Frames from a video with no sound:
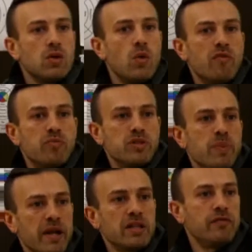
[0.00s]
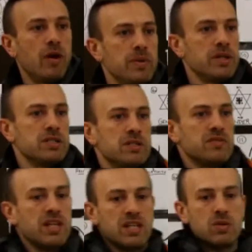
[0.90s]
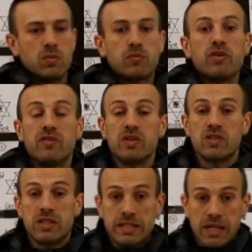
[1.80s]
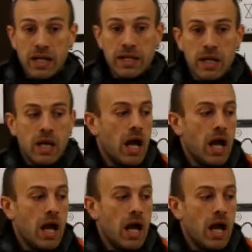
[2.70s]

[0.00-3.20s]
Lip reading: you have perspective on because of things that were previously done.